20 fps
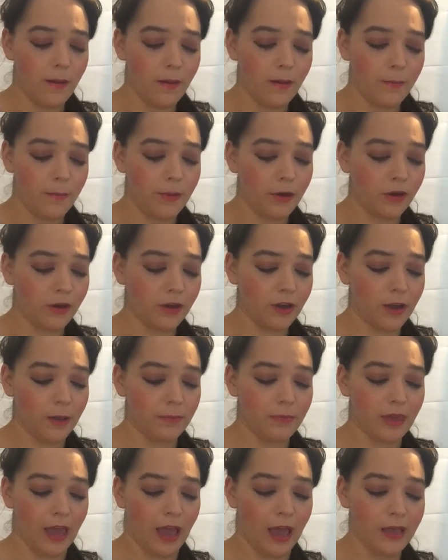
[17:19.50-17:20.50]
Buttercup
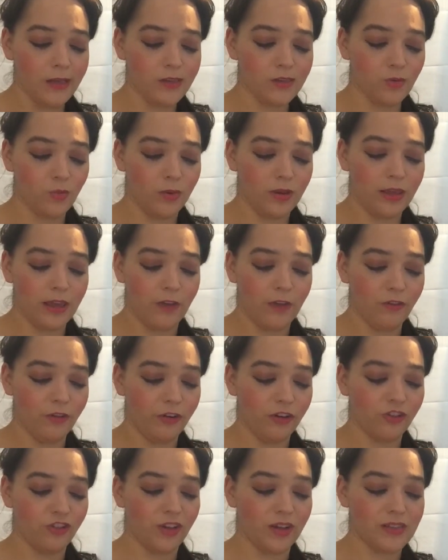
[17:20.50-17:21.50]
gasped when he gave her a
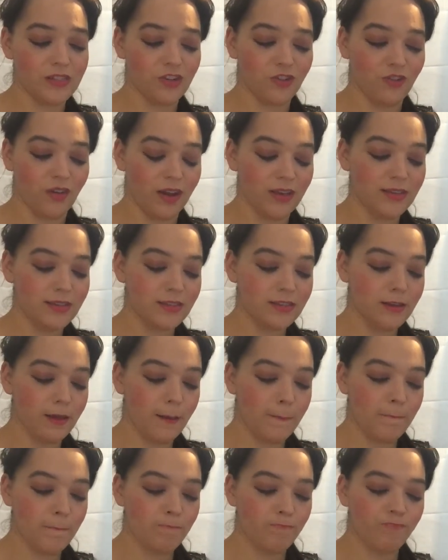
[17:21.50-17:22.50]
chance to rest.
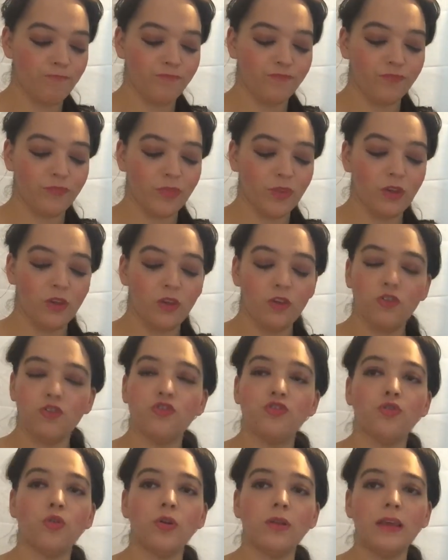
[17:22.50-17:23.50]

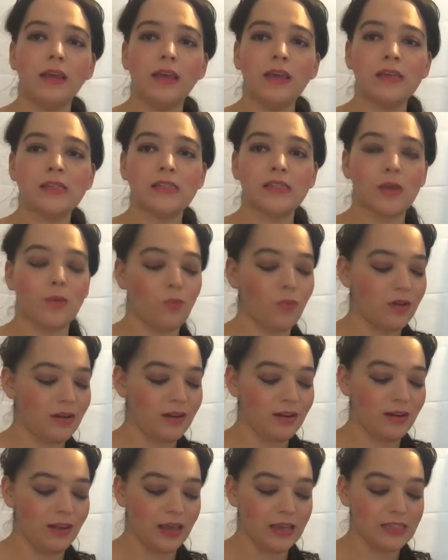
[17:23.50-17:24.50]
Surely
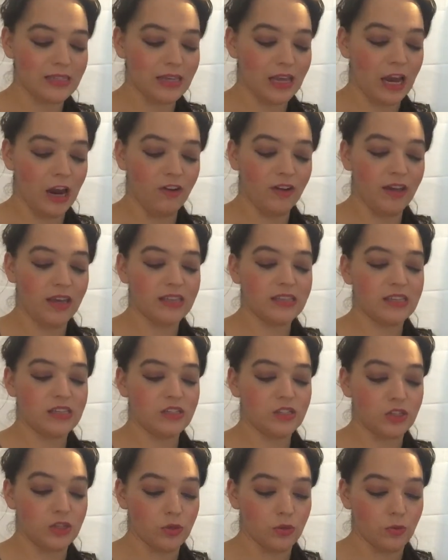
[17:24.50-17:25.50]
someone as arrogant
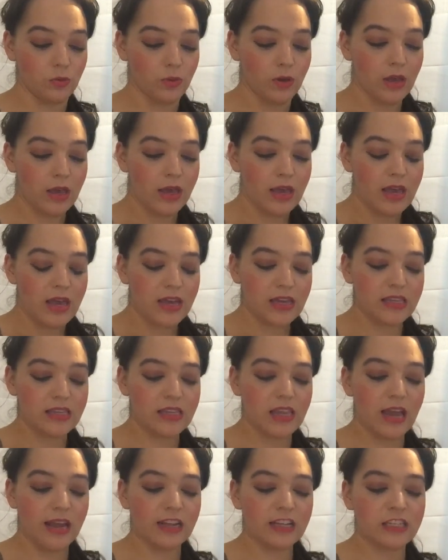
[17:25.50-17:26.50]
as you
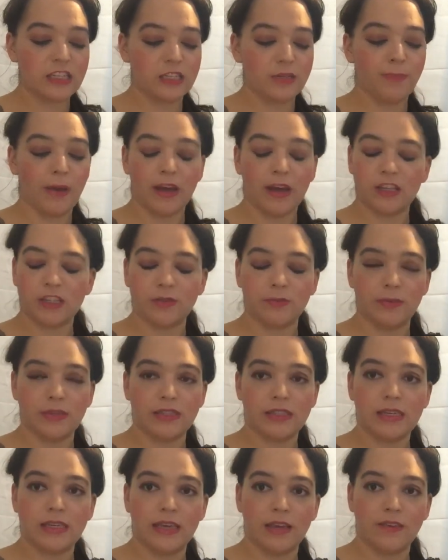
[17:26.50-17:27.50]
cannot expect me
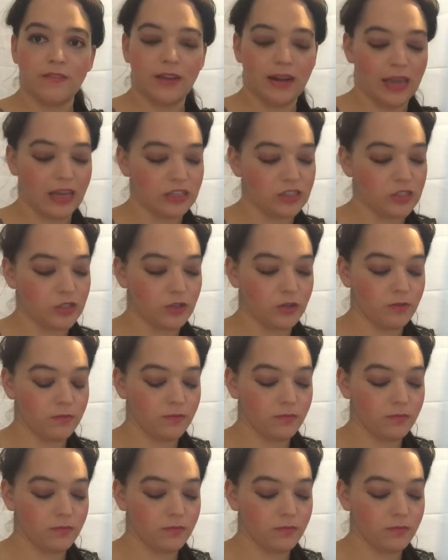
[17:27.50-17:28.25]
to give an answer.